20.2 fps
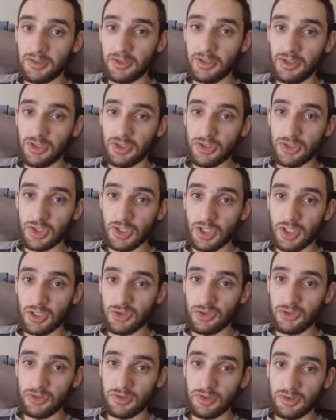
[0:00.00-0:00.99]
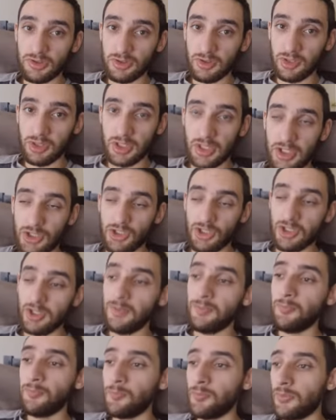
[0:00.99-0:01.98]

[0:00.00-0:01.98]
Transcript: They're just trying to destroy Russia.